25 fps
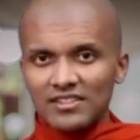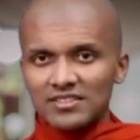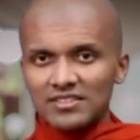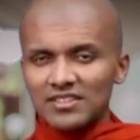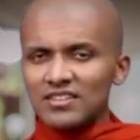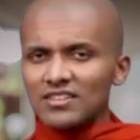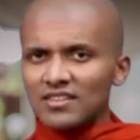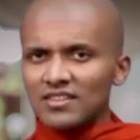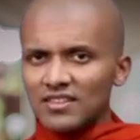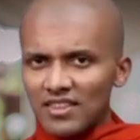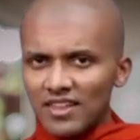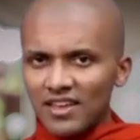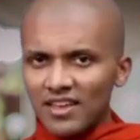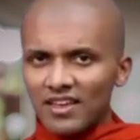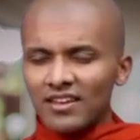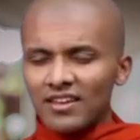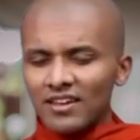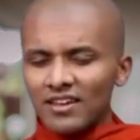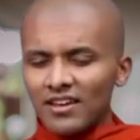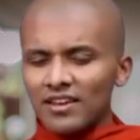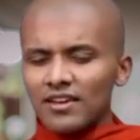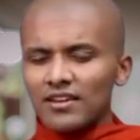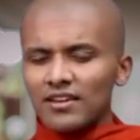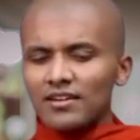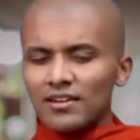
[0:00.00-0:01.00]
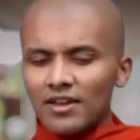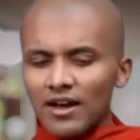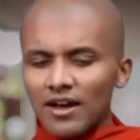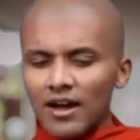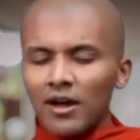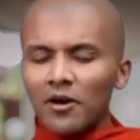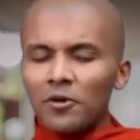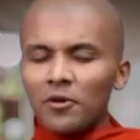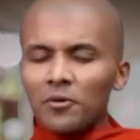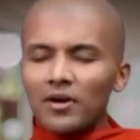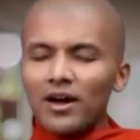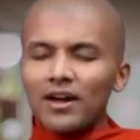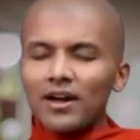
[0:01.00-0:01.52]
Just think,
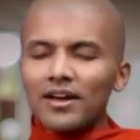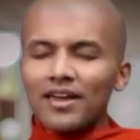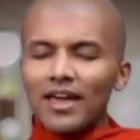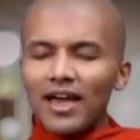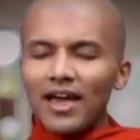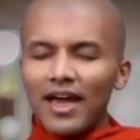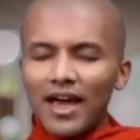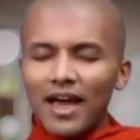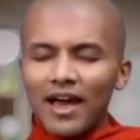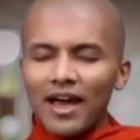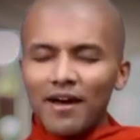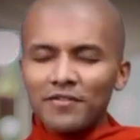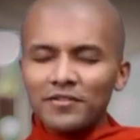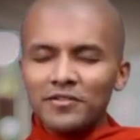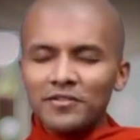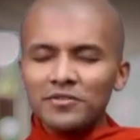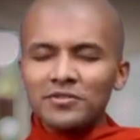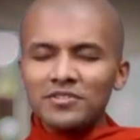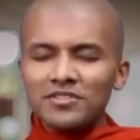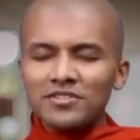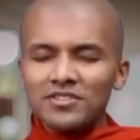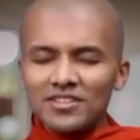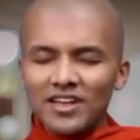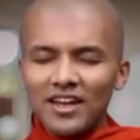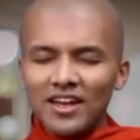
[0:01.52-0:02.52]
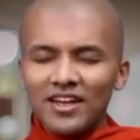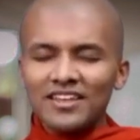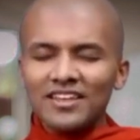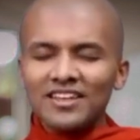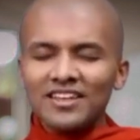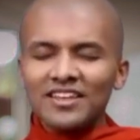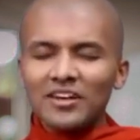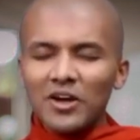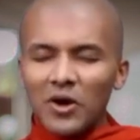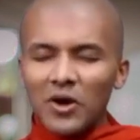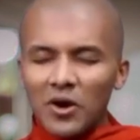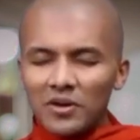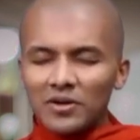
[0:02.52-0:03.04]
now I have to
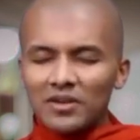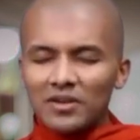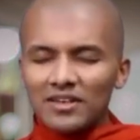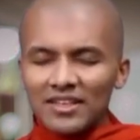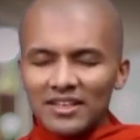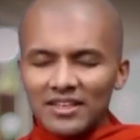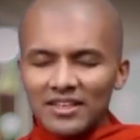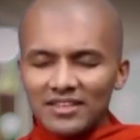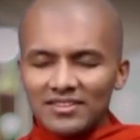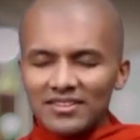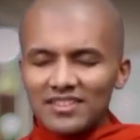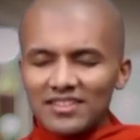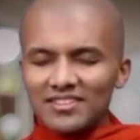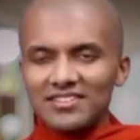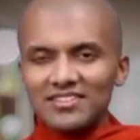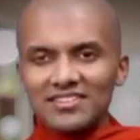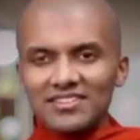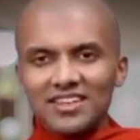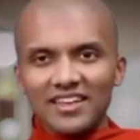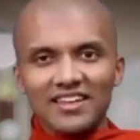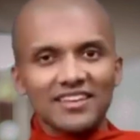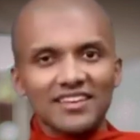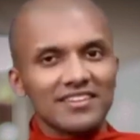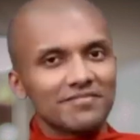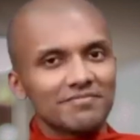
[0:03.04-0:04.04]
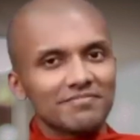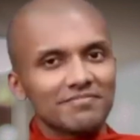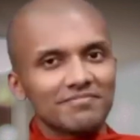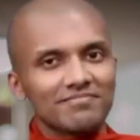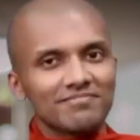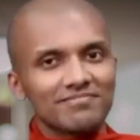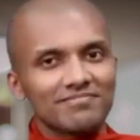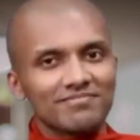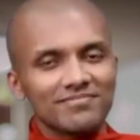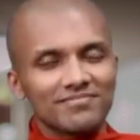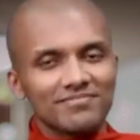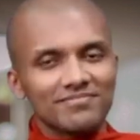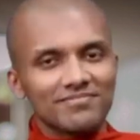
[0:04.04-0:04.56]
study only this thing.
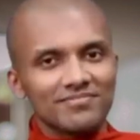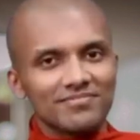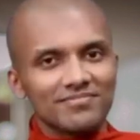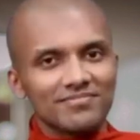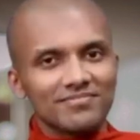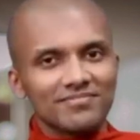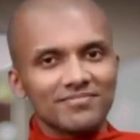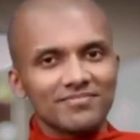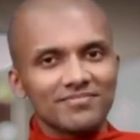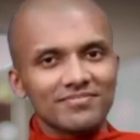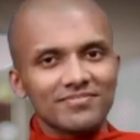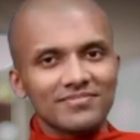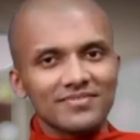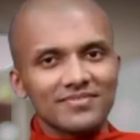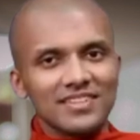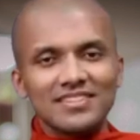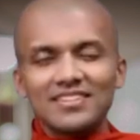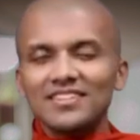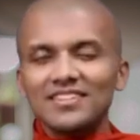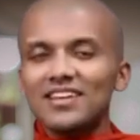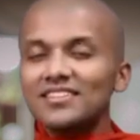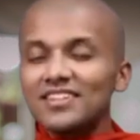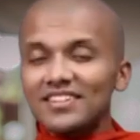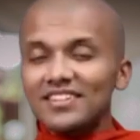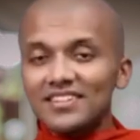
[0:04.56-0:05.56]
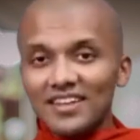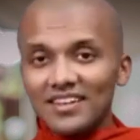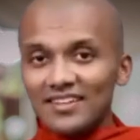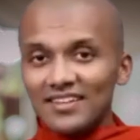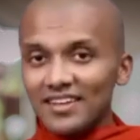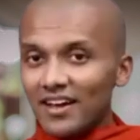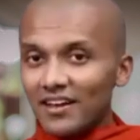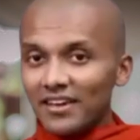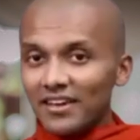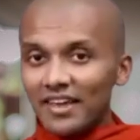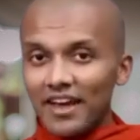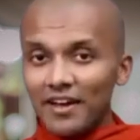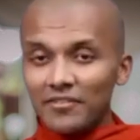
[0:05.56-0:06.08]
There's nothing that
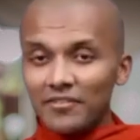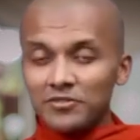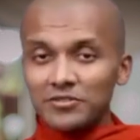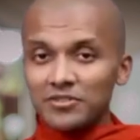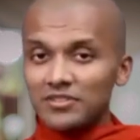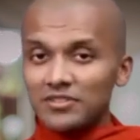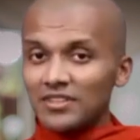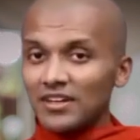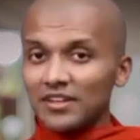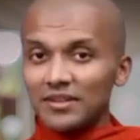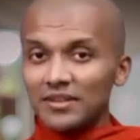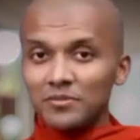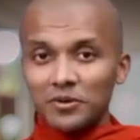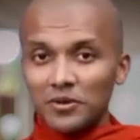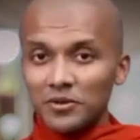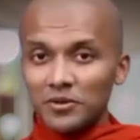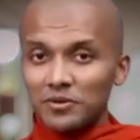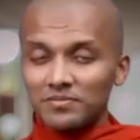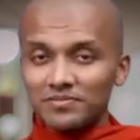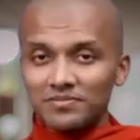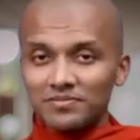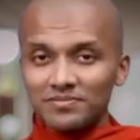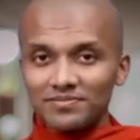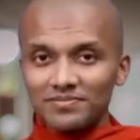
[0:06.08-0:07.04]
I have to study more.